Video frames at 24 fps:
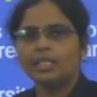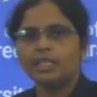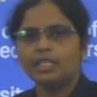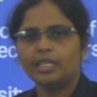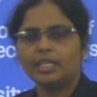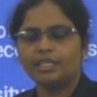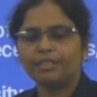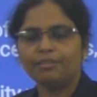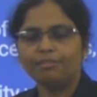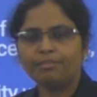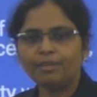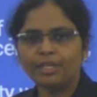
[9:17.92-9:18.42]
the
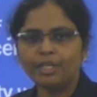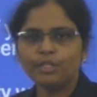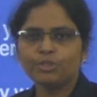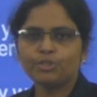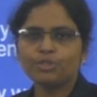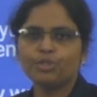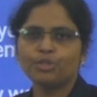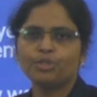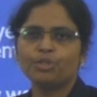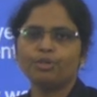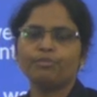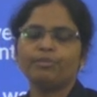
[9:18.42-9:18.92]

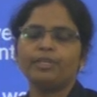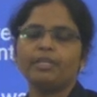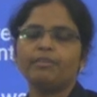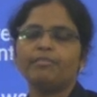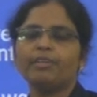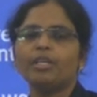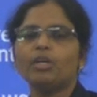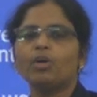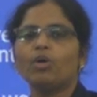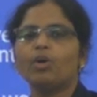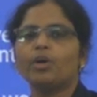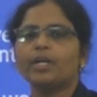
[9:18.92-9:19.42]
evolution of
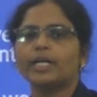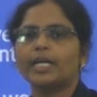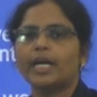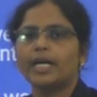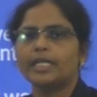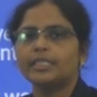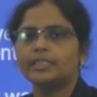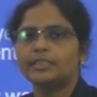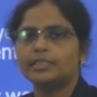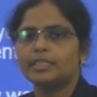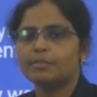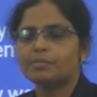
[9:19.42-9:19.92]
living
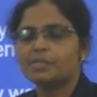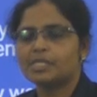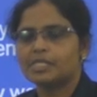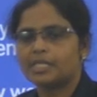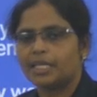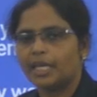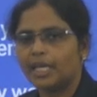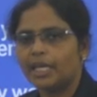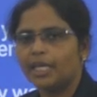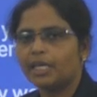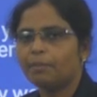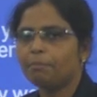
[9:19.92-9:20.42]
organisms
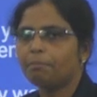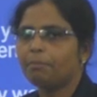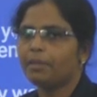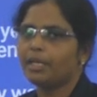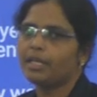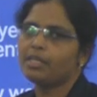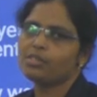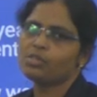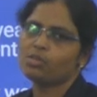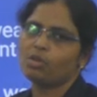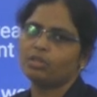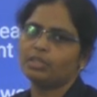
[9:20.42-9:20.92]
taken
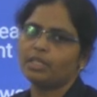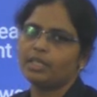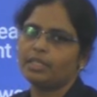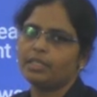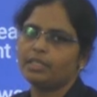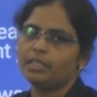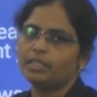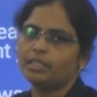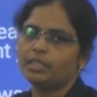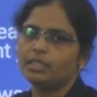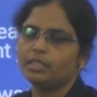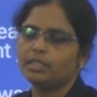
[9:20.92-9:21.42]
place on
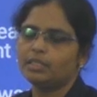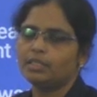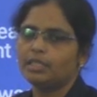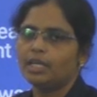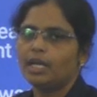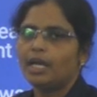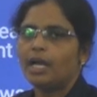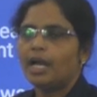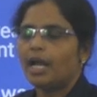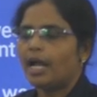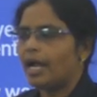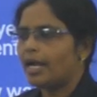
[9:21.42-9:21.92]
the earth,
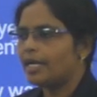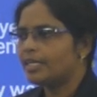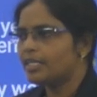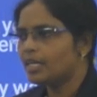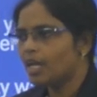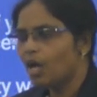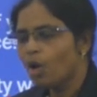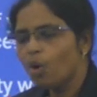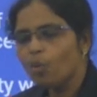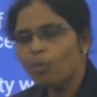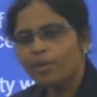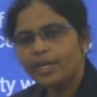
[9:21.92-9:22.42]
and
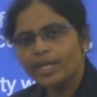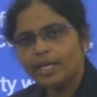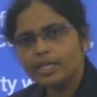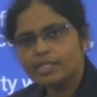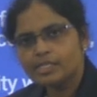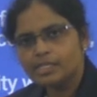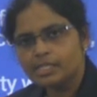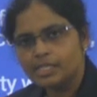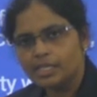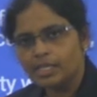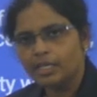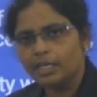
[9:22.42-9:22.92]
now we are
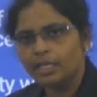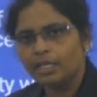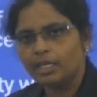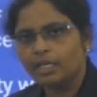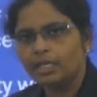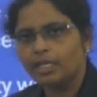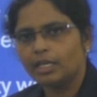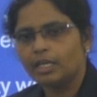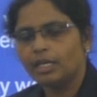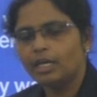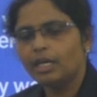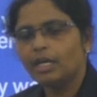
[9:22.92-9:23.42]
seeing
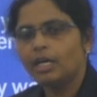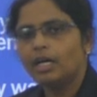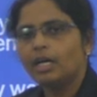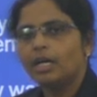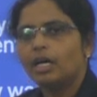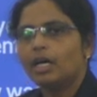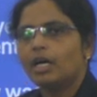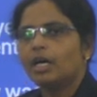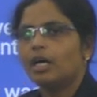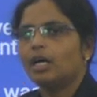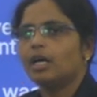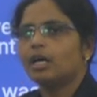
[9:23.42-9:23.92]
the
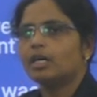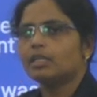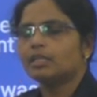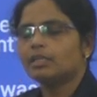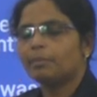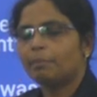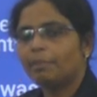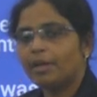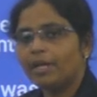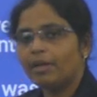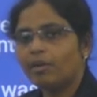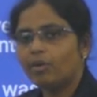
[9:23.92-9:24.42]

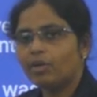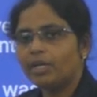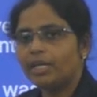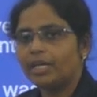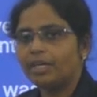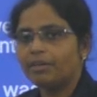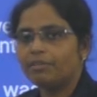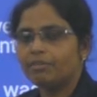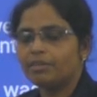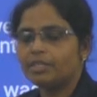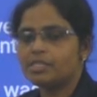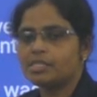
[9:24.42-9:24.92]

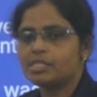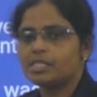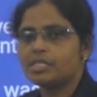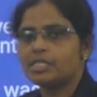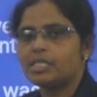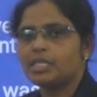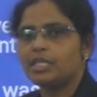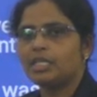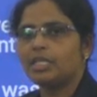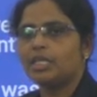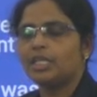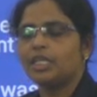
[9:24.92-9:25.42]

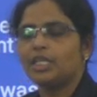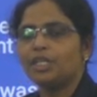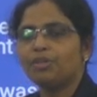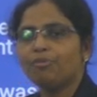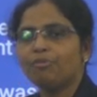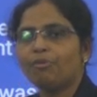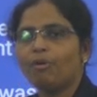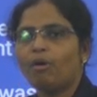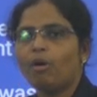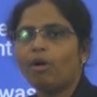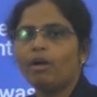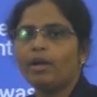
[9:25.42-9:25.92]
biodiversity
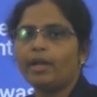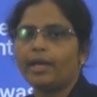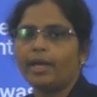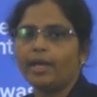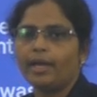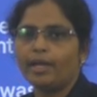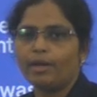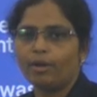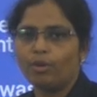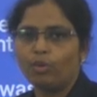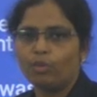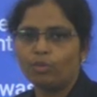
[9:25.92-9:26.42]
evolved
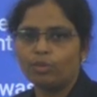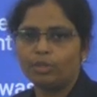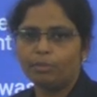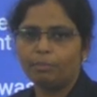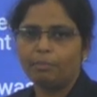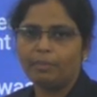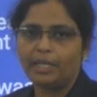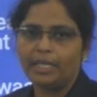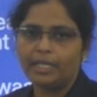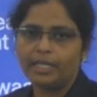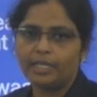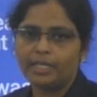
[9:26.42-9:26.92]
around
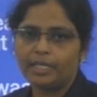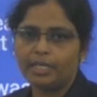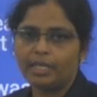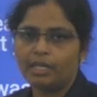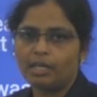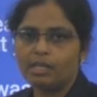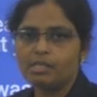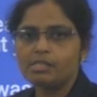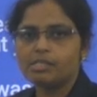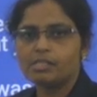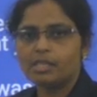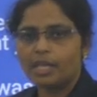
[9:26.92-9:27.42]
million
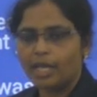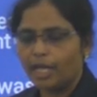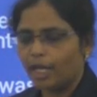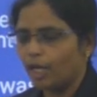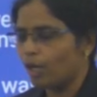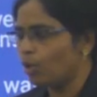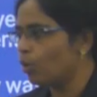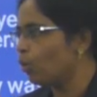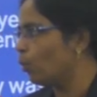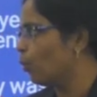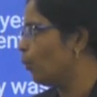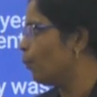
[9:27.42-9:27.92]
years
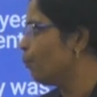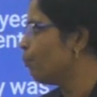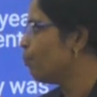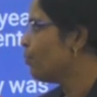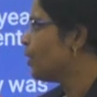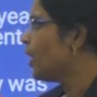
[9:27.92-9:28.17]
ago.